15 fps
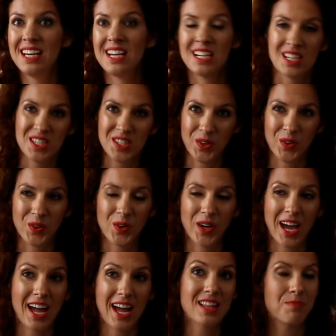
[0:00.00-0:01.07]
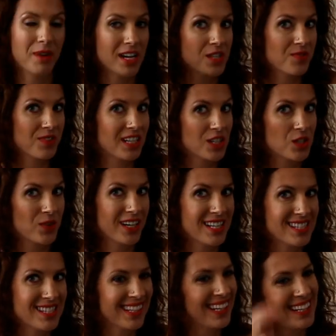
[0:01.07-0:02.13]
So, and breastfeeding twice
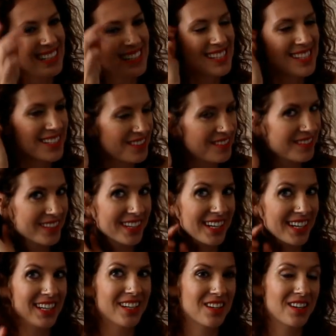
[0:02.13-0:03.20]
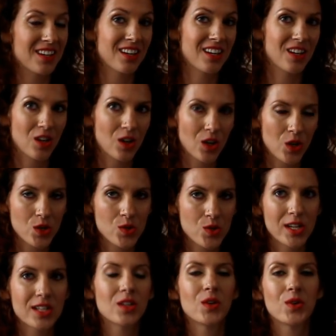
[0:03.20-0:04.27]
a day, so we were getting closer
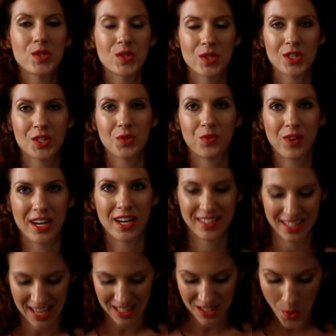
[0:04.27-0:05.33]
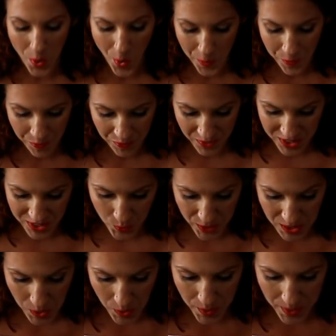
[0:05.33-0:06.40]
and closer to finally get home, which
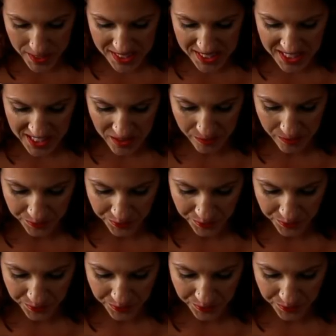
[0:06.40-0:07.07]
was awesome.